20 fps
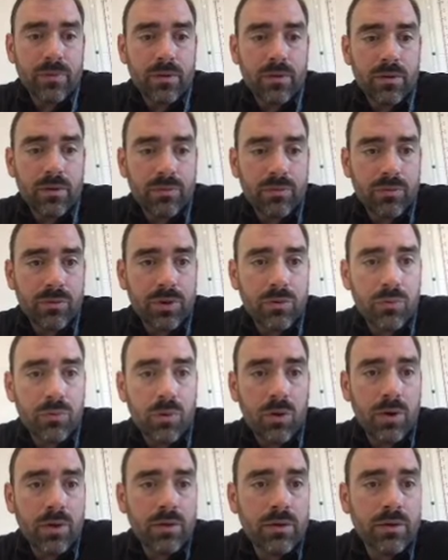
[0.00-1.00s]
3,
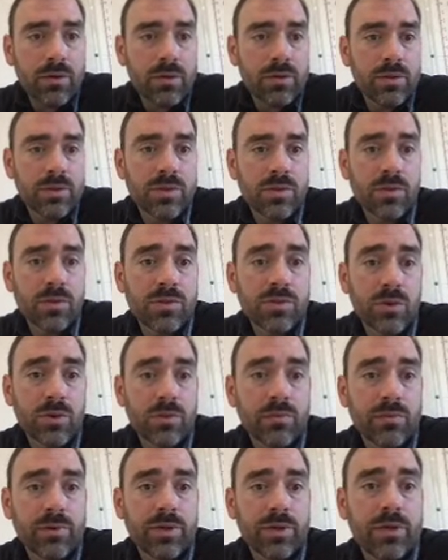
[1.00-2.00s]
1, so
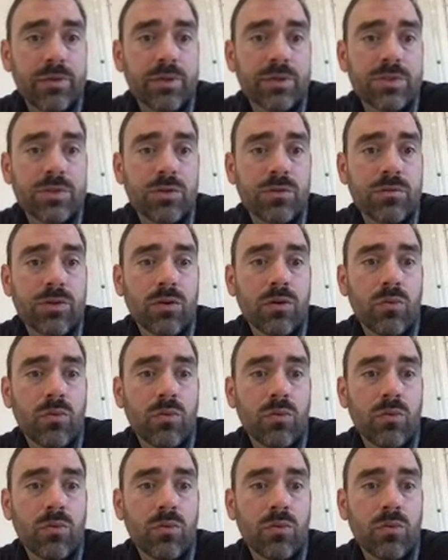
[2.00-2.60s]
3 units over,